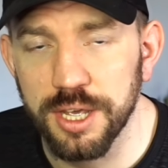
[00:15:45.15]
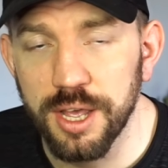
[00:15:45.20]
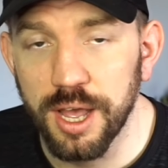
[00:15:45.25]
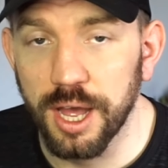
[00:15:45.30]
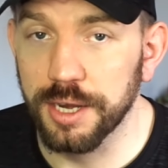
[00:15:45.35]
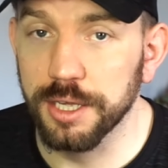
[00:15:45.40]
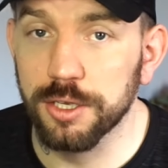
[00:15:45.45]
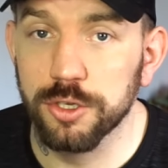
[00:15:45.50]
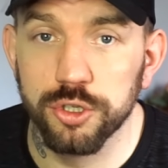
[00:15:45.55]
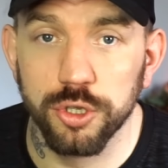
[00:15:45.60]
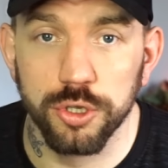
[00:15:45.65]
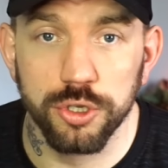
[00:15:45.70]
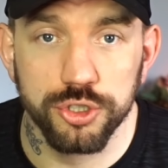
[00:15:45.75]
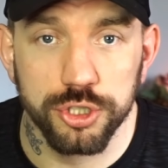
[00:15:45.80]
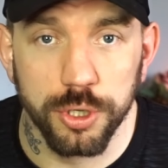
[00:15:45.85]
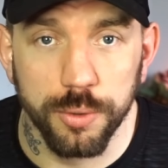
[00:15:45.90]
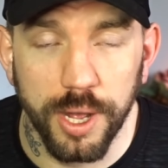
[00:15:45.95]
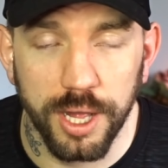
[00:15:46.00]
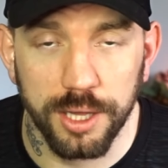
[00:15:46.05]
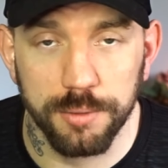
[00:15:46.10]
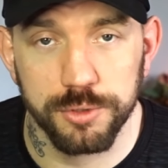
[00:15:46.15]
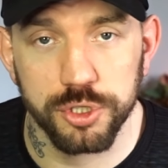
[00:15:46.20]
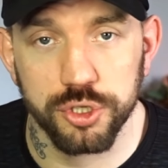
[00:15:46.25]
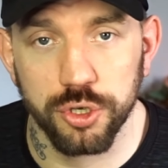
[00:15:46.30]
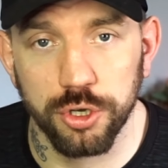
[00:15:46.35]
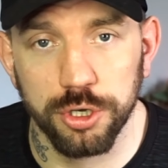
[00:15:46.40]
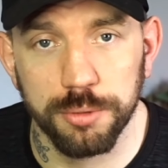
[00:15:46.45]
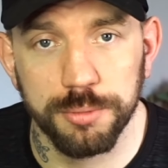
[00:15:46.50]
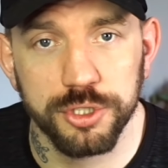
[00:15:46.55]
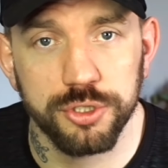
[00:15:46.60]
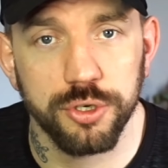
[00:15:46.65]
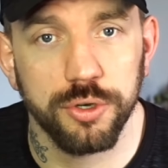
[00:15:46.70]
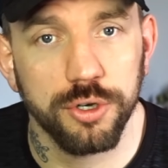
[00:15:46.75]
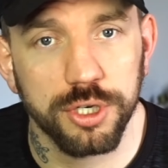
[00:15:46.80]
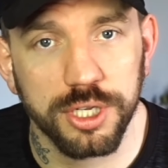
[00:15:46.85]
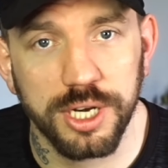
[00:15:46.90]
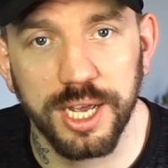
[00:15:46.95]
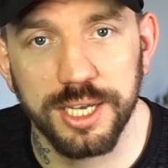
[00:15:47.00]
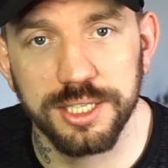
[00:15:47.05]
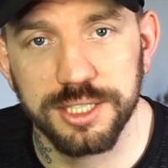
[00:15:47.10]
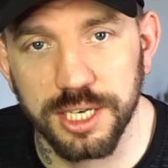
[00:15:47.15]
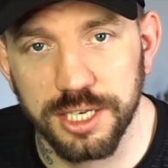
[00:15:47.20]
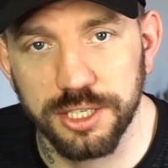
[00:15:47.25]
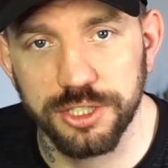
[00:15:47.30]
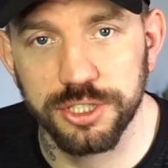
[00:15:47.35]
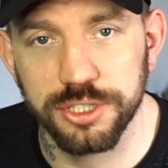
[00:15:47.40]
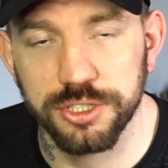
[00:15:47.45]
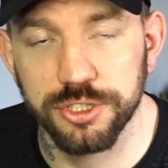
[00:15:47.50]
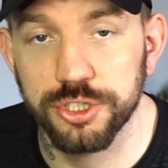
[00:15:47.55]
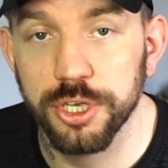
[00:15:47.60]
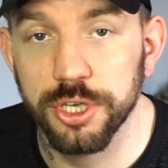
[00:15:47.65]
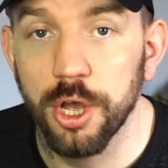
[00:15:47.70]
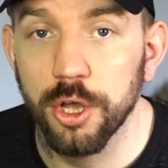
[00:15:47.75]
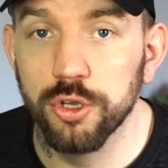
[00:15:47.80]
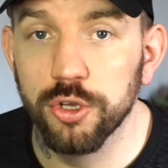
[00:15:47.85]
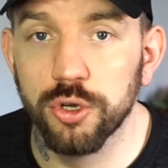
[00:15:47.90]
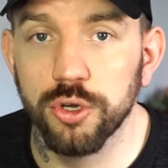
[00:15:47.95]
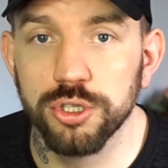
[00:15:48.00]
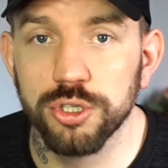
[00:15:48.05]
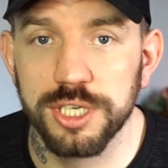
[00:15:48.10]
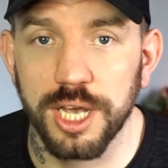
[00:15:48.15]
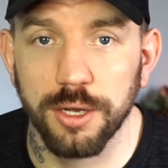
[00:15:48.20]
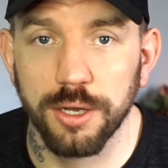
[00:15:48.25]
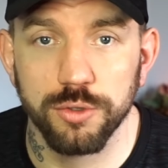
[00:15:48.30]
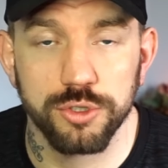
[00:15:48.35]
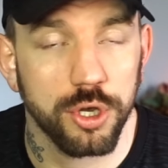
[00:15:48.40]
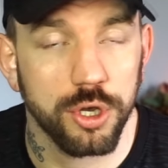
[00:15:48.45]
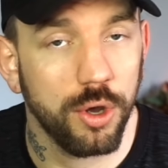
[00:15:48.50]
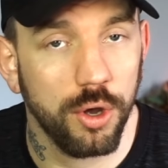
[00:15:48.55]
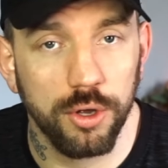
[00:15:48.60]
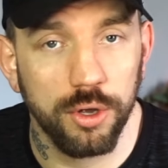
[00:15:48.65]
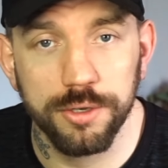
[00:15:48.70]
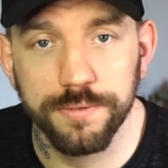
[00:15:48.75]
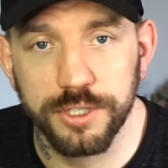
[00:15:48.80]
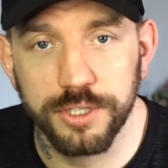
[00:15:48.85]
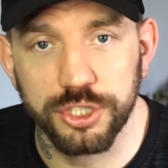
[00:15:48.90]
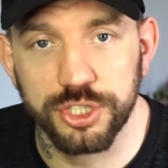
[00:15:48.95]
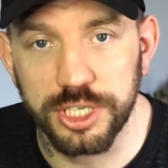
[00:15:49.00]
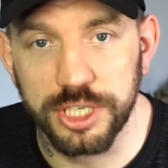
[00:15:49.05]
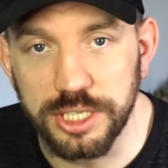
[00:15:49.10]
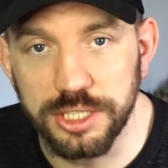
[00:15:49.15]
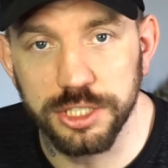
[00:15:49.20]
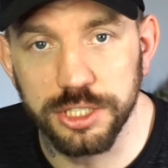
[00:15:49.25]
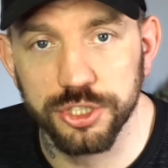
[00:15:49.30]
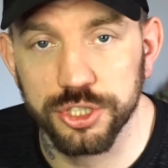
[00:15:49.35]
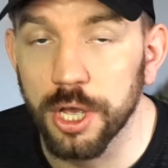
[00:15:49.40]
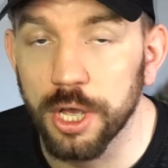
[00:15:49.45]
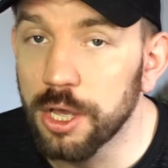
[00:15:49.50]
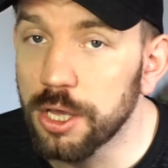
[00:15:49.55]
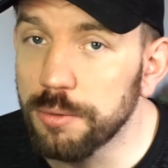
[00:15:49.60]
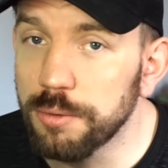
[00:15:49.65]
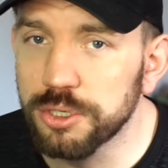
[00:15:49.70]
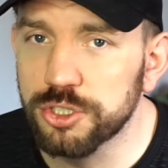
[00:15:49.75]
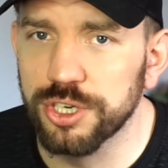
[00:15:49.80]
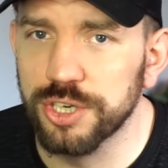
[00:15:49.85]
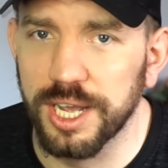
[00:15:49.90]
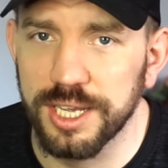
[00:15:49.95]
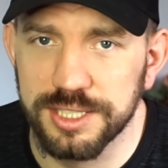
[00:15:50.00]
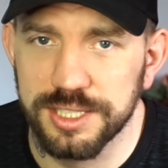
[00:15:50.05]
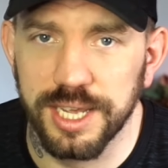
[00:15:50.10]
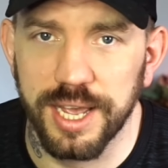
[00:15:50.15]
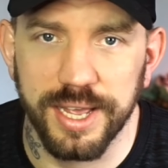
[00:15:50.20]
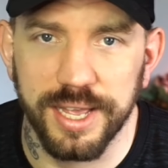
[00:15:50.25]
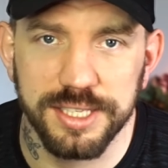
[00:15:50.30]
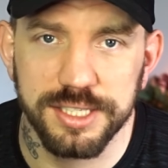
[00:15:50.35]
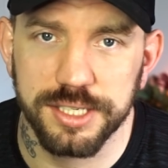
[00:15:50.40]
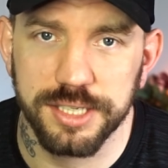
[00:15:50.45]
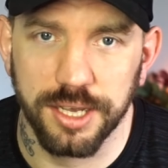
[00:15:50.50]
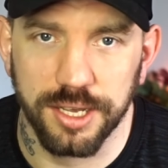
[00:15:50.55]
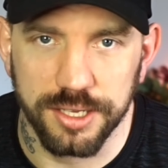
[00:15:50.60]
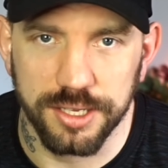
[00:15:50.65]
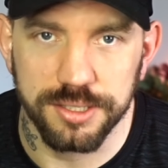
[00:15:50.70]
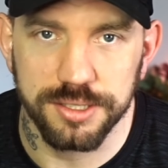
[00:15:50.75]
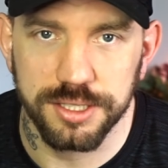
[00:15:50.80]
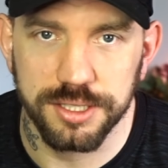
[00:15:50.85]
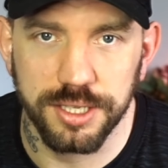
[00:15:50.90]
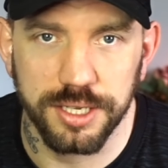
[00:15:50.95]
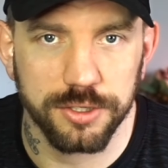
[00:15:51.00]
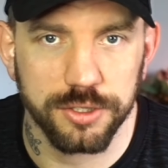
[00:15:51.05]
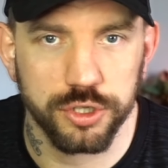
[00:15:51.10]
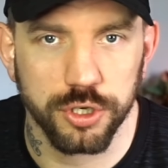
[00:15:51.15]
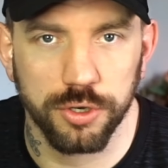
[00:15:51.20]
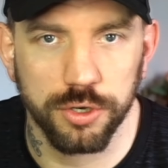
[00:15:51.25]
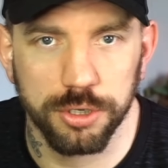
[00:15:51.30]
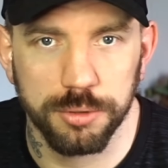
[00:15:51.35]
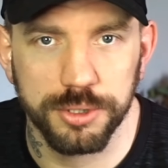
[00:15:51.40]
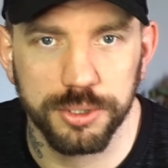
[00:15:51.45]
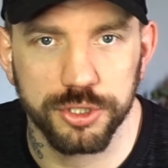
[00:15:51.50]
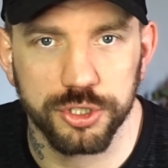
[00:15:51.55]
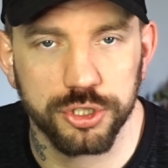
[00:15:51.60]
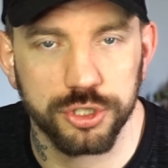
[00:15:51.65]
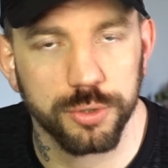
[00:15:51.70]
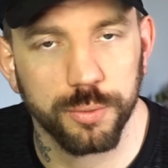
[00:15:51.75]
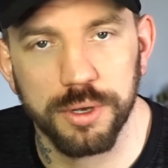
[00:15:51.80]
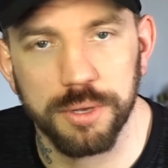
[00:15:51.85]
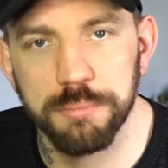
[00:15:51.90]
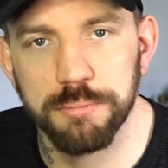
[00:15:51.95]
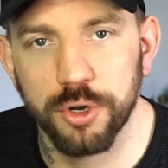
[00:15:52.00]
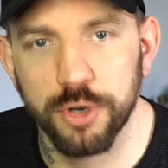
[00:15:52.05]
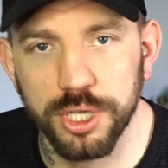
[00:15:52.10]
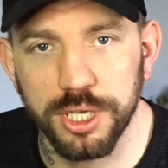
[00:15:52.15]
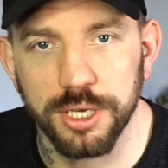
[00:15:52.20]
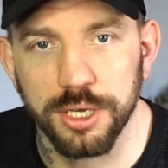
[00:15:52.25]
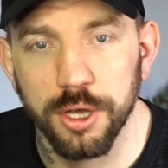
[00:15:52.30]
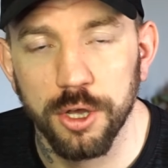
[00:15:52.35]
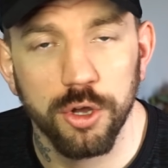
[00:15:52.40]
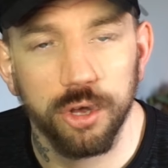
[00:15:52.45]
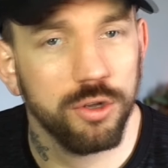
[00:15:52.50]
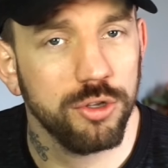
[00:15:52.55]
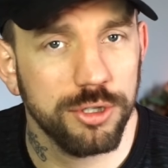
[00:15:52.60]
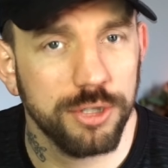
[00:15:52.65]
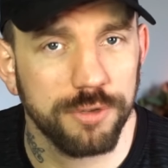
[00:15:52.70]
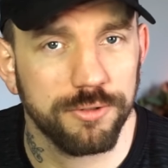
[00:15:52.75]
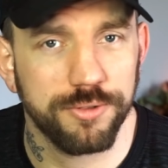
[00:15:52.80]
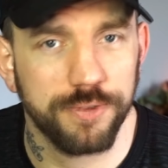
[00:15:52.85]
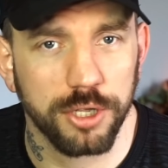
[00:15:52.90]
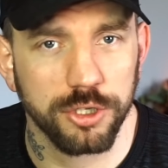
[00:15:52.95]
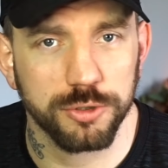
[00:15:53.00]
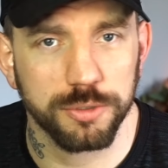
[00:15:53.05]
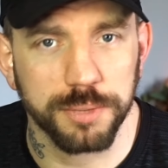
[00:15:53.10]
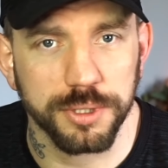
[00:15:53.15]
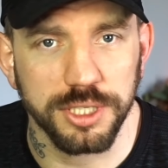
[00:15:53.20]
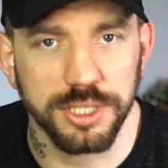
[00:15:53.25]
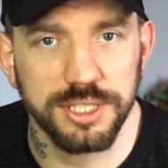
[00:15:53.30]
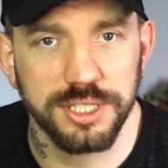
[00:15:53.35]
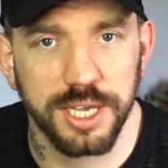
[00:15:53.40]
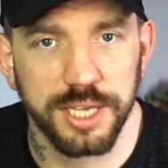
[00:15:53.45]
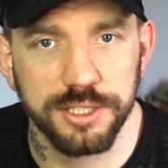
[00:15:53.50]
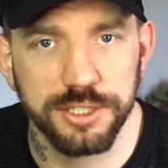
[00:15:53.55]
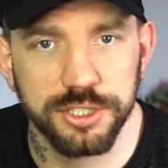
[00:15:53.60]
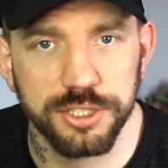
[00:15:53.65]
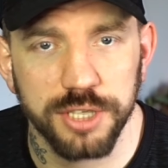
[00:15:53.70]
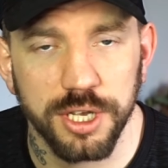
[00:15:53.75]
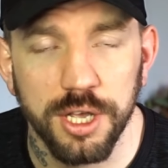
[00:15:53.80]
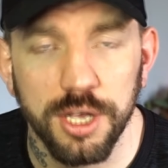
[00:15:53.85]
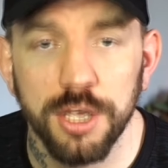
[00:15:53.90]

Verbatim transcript: and it could also help tournament organisations cut out all of the cheaters who are trying to enter into their tournaments to win money under false pretense.